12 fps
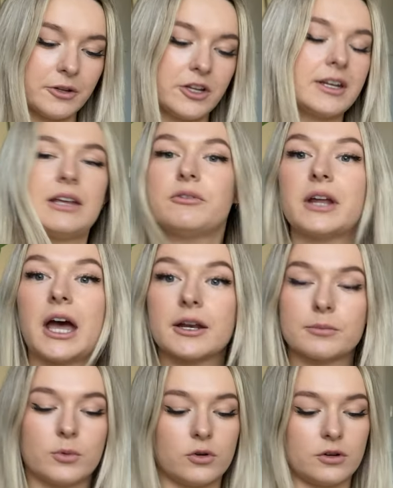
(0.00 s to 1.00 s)
You can even
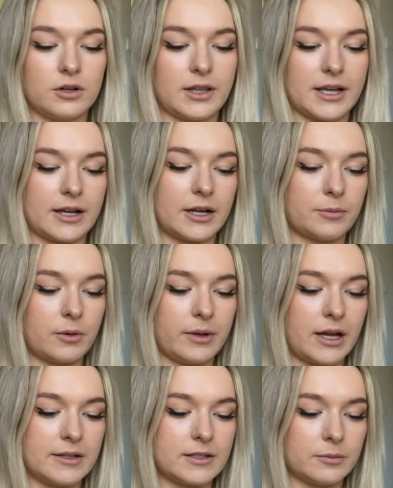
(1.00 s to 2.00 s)
add more, like I could probably
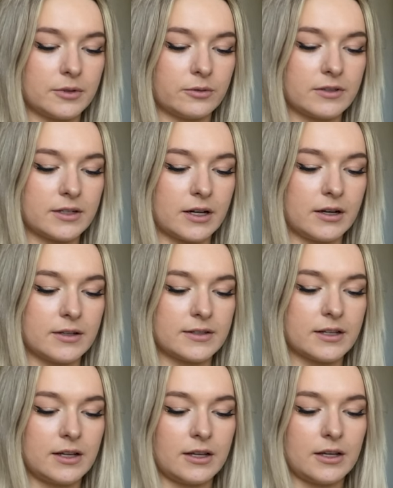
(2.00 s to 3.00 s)
add some little stars
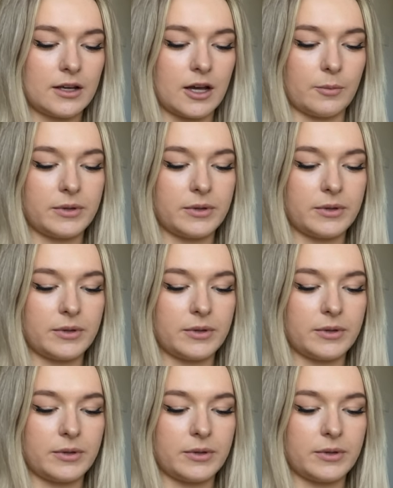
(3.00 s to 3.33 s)
up